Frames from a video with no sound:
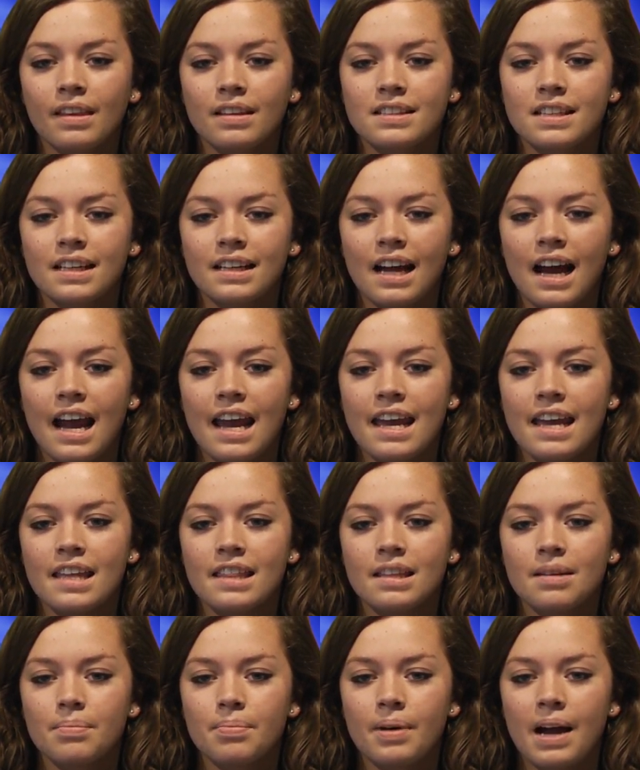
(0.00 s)
tonight
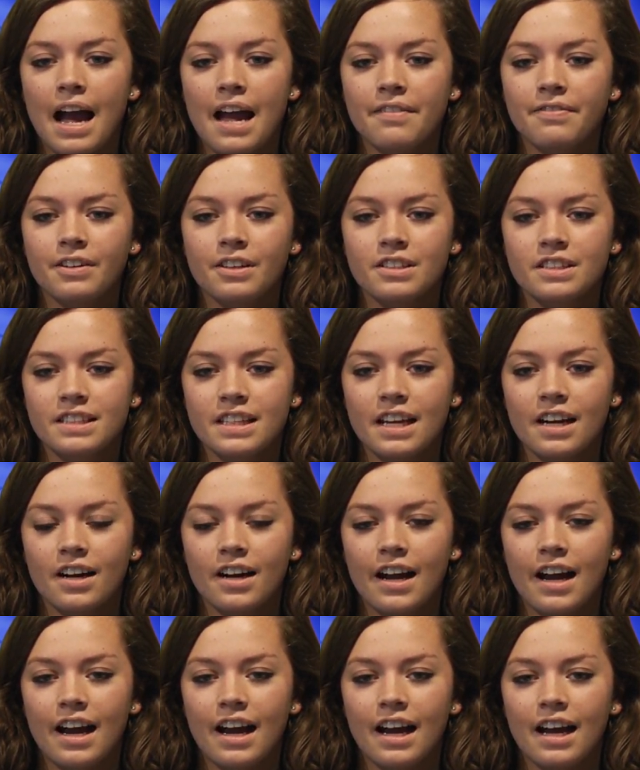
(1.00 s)
in the Bradford Center
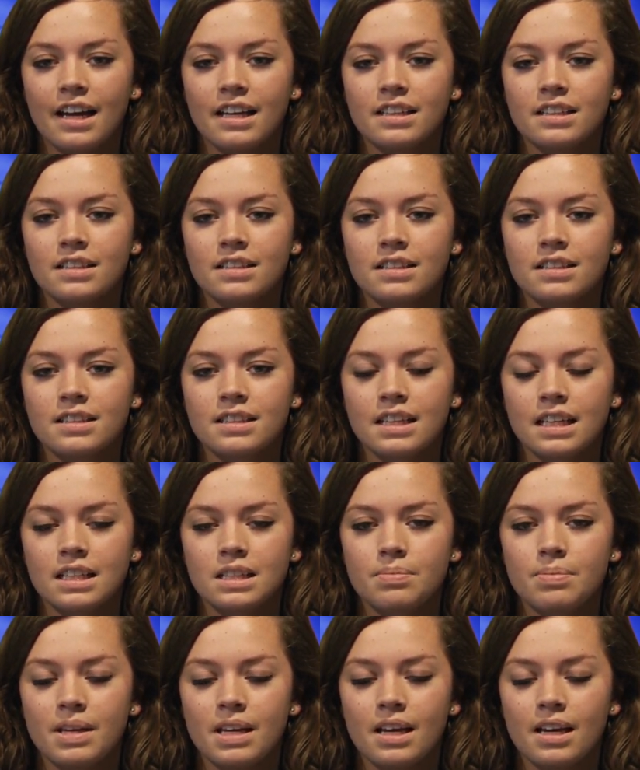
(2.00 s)
at
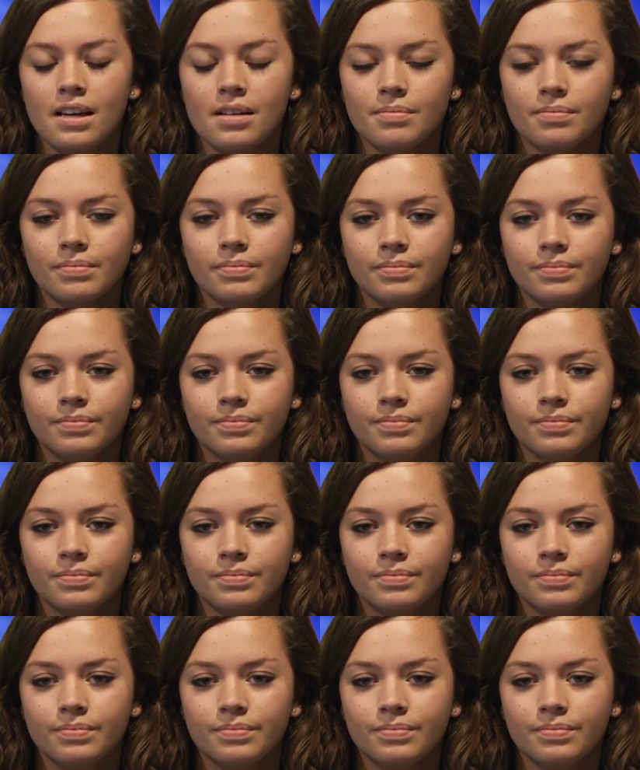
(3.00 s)
6 p.m.